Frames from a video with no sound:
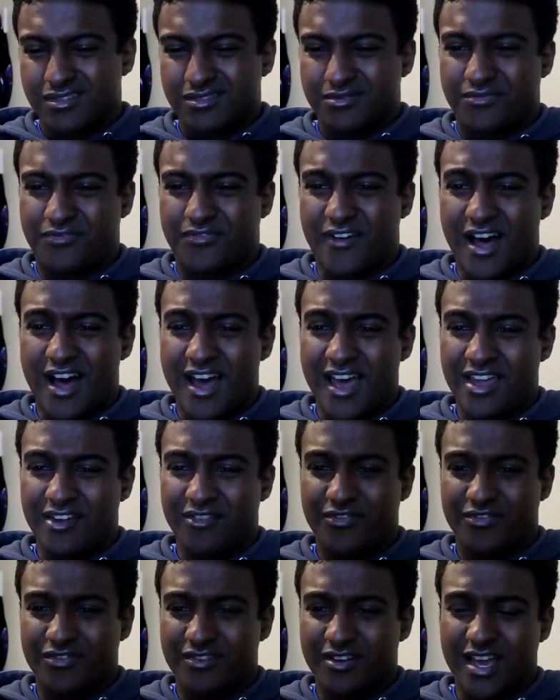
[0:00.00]

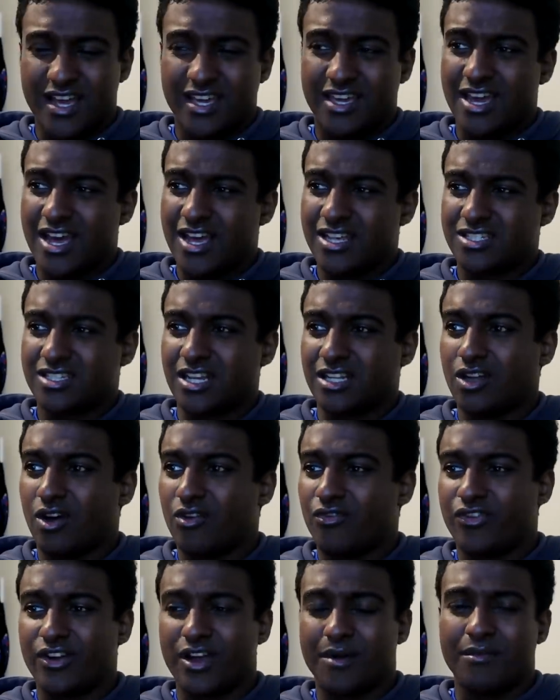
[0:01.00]
5, I guess. I
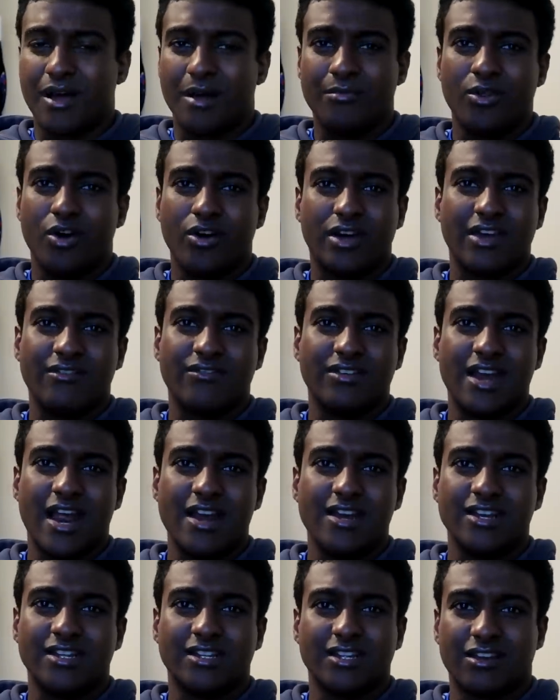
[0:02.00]
don't think I'm not giving
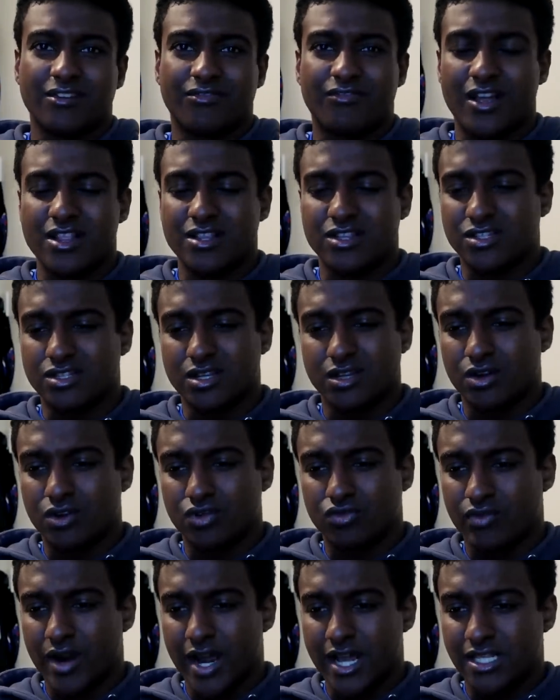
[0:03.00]
any of the defenders a
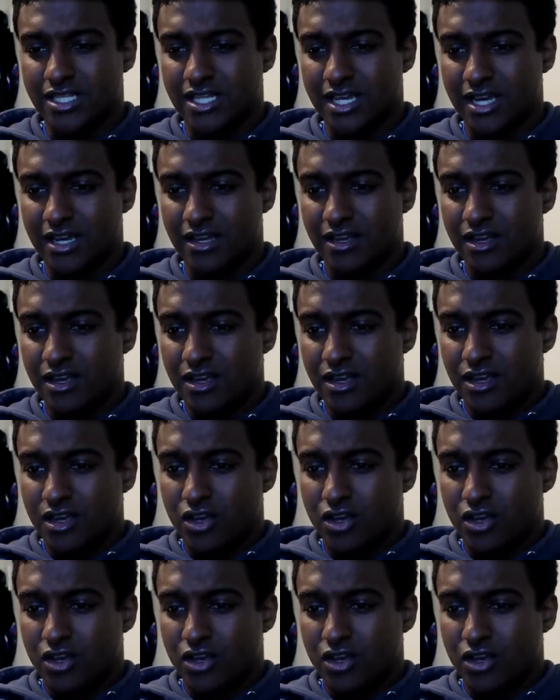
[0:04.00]
good rating.